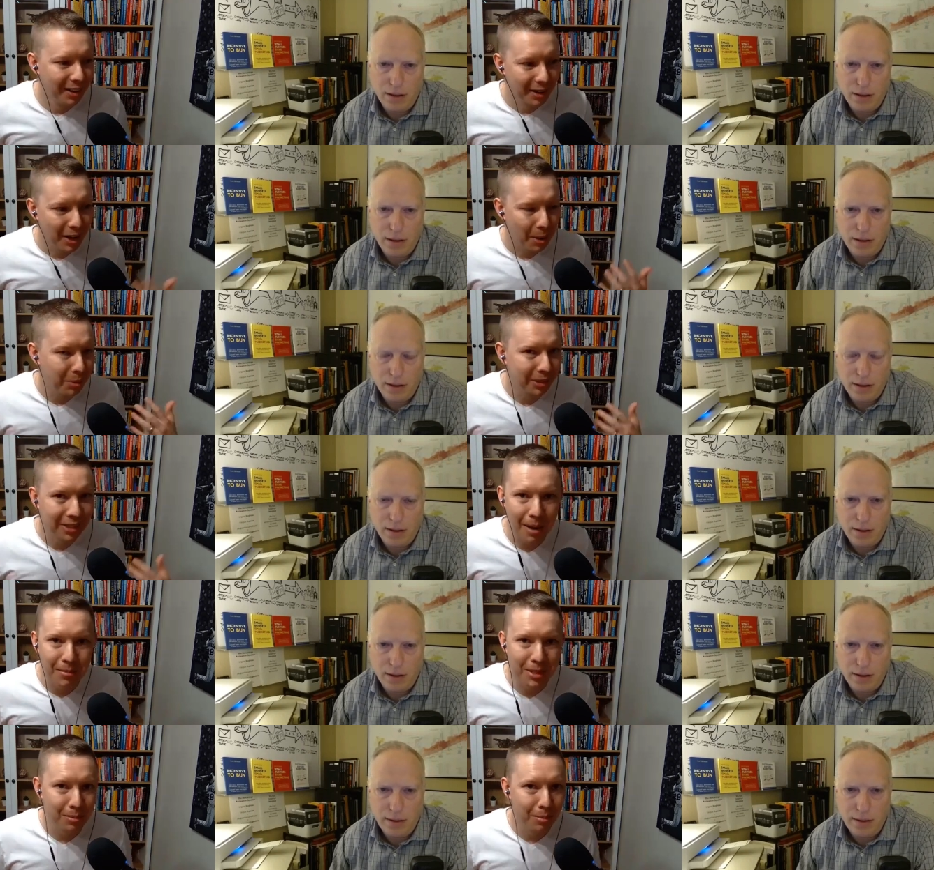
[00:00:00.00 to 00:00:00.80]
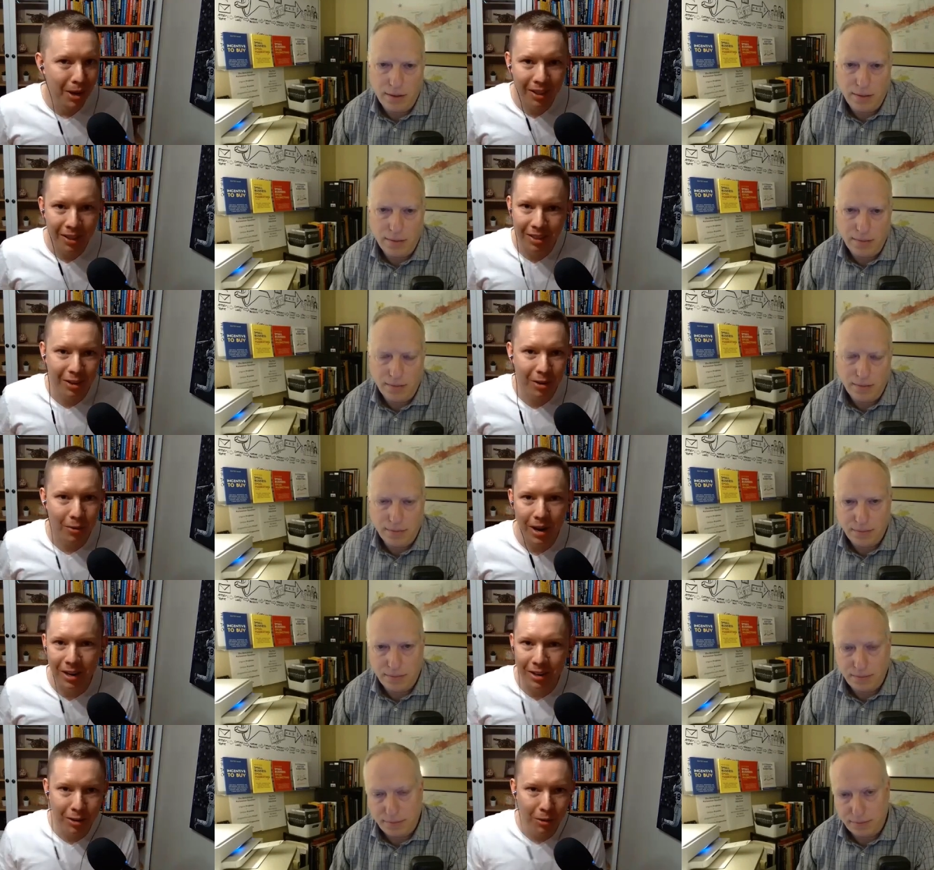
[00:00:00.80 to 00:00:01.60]
Speaker 1: couple times a month, create
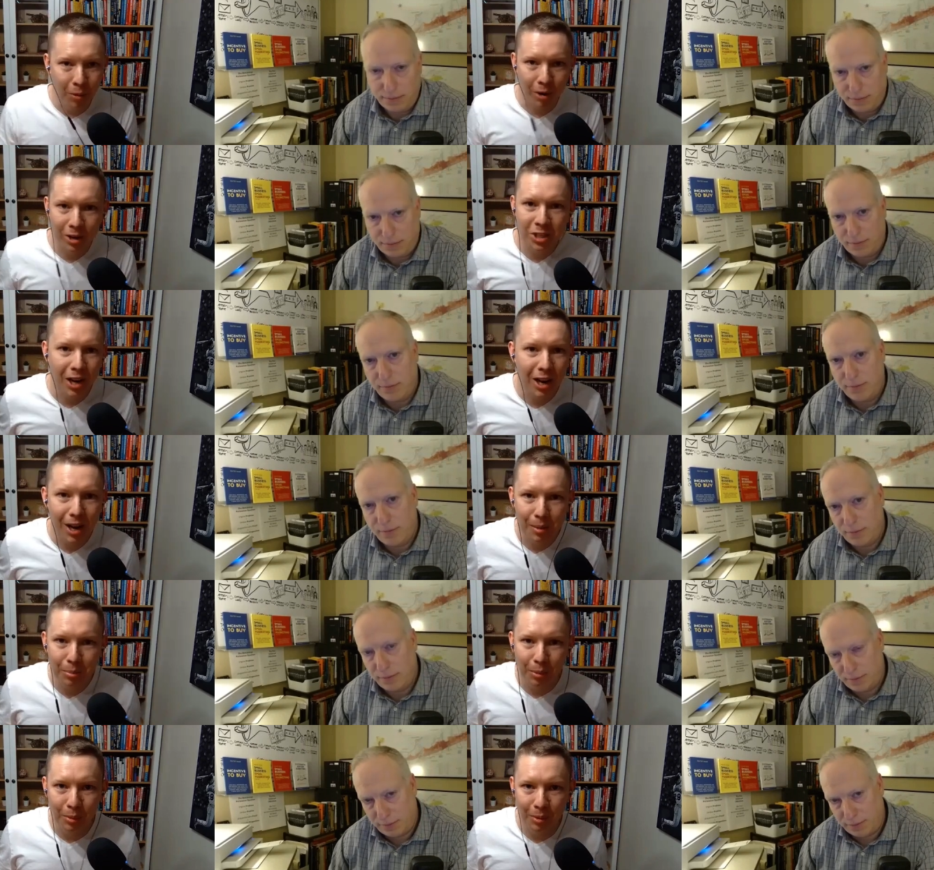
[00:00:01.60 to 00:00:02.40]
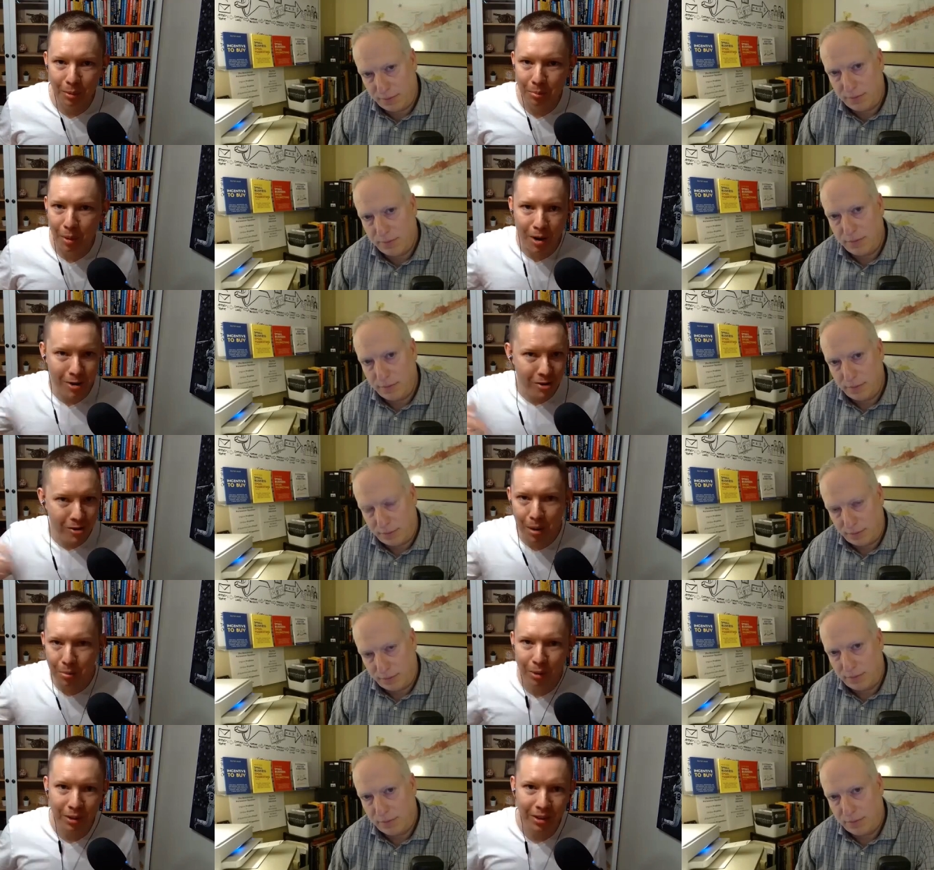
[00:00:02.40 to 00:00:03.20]
a new workshop or partner
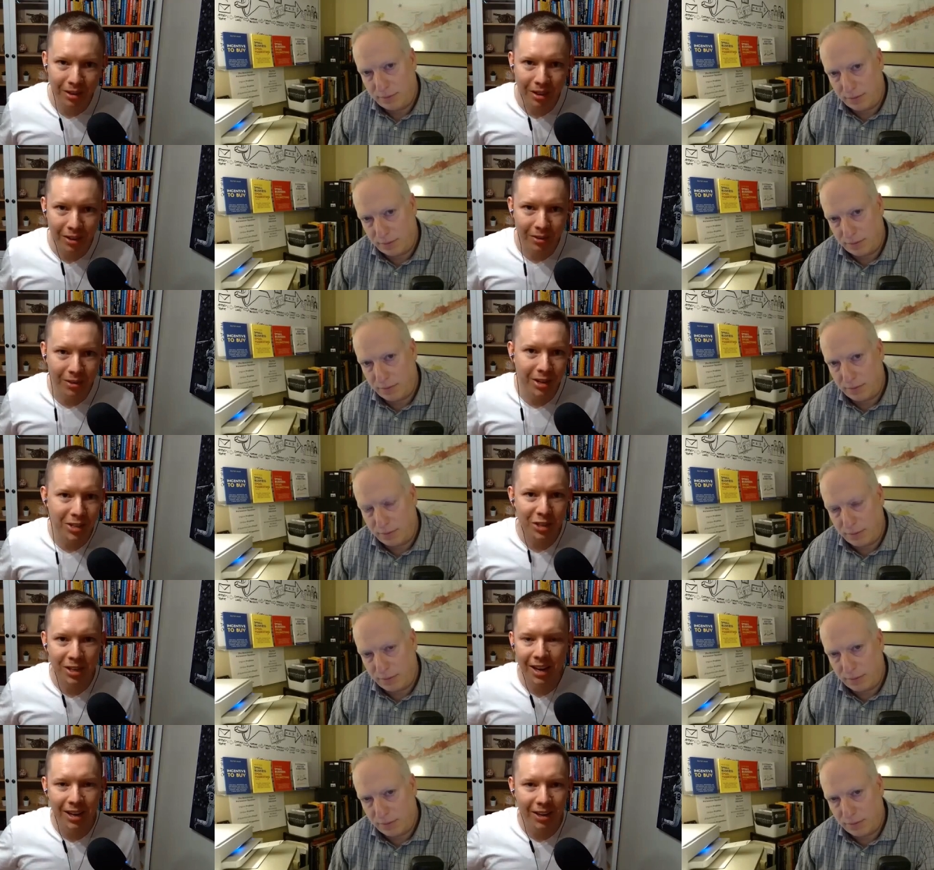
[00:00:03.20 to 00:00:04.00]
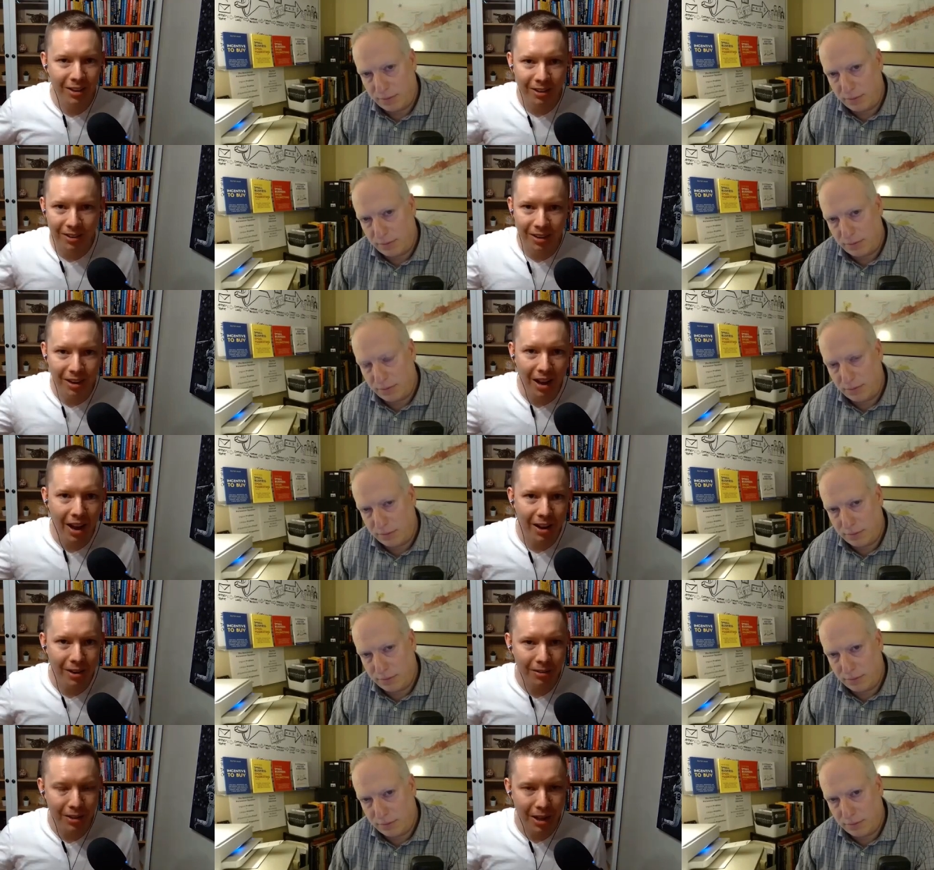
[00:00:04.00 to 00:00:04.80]
up with another educator and
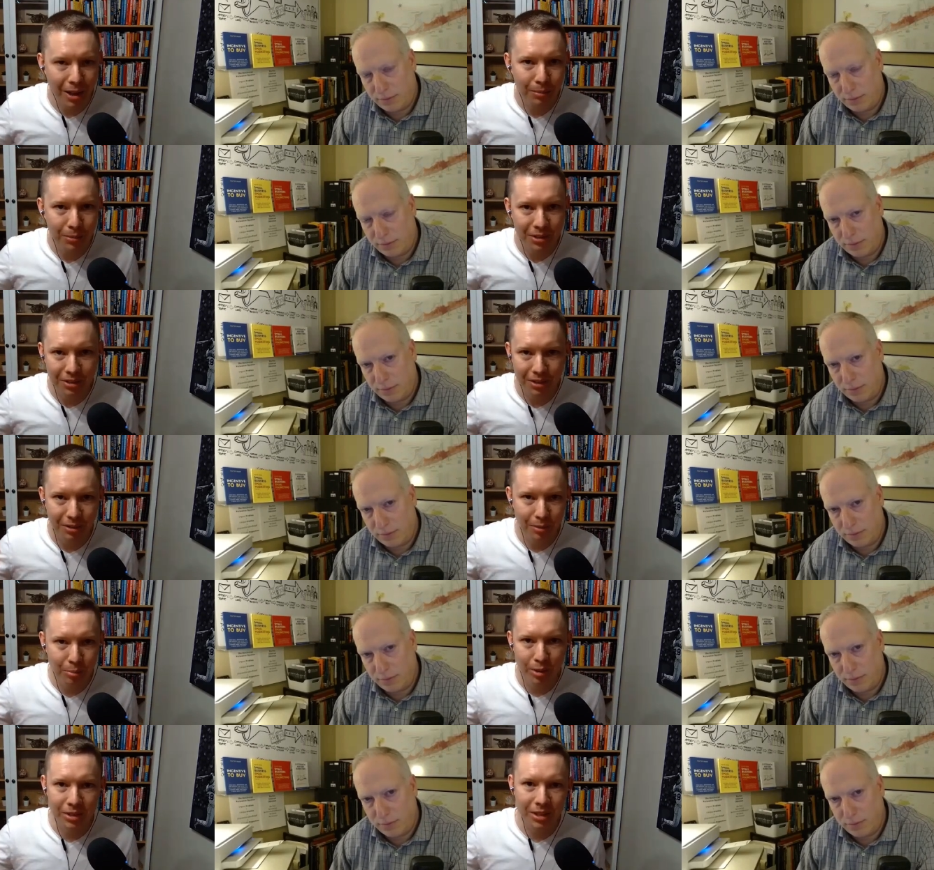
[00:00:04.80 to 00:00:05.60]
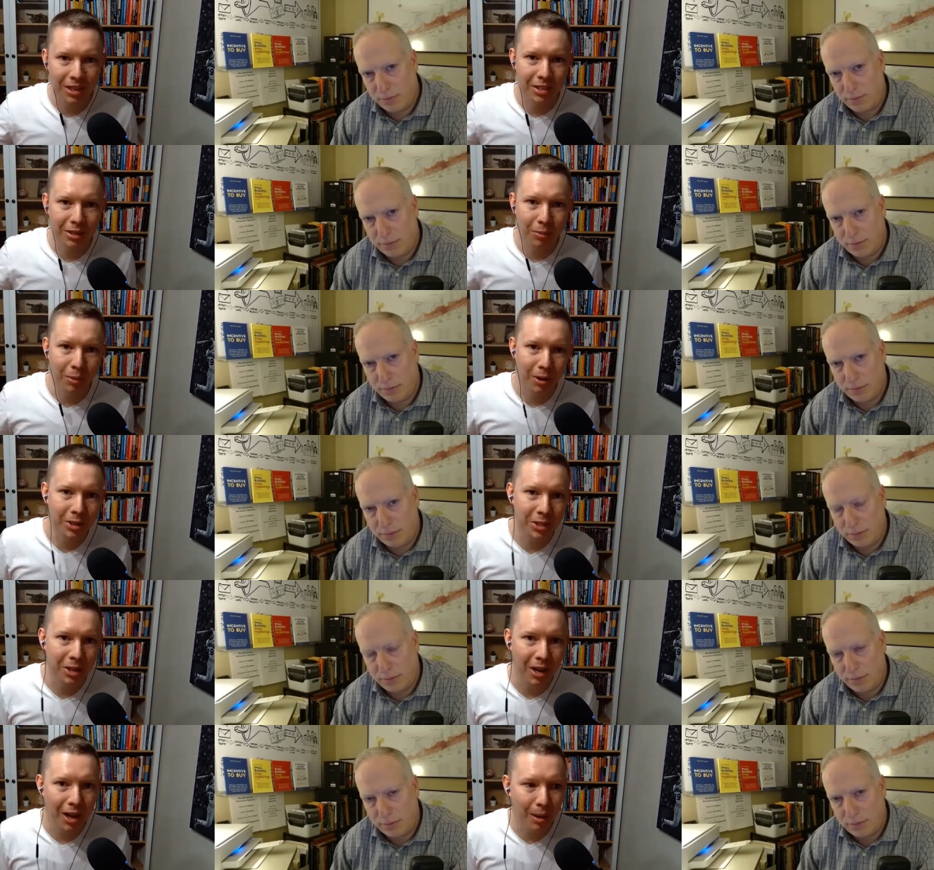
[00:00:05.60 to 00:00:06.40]
hire them to present a
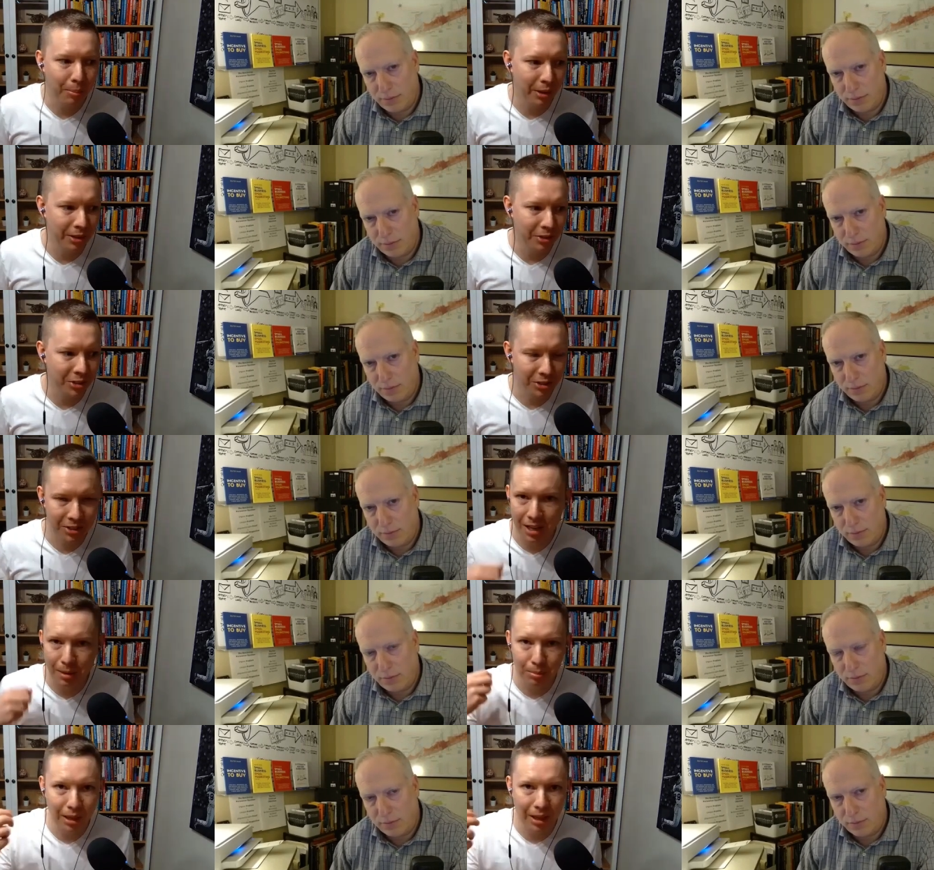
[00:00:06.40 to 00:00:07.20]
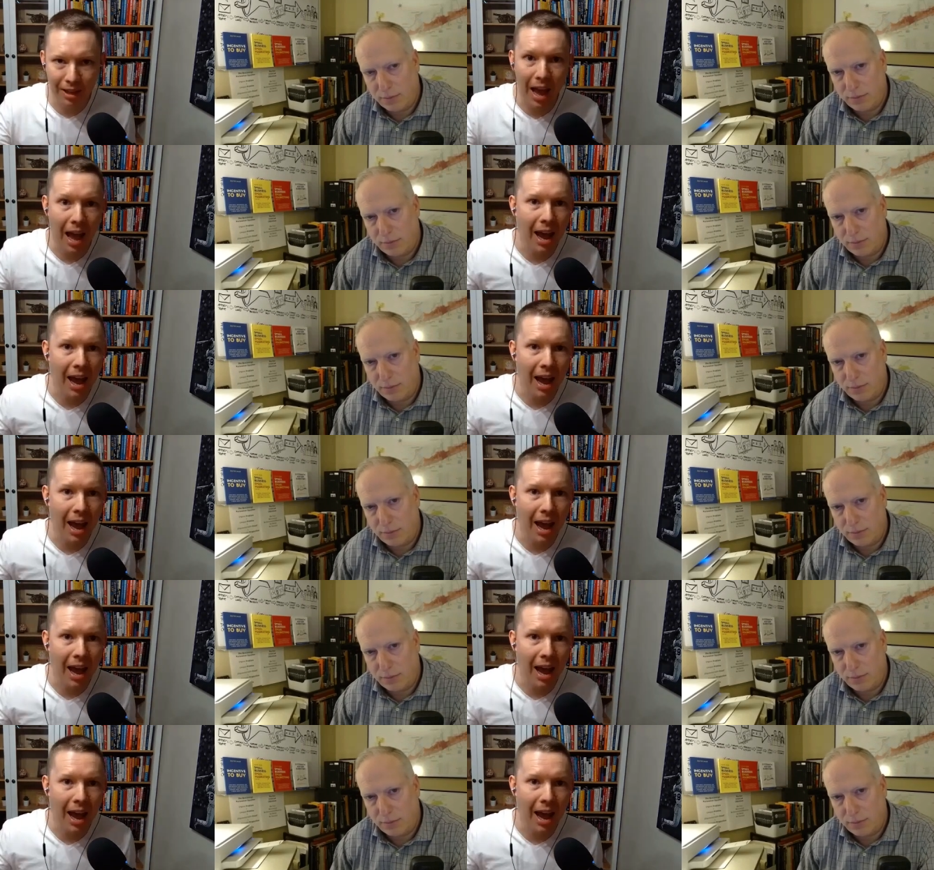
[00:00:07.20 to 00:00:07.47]
workshop and just keep like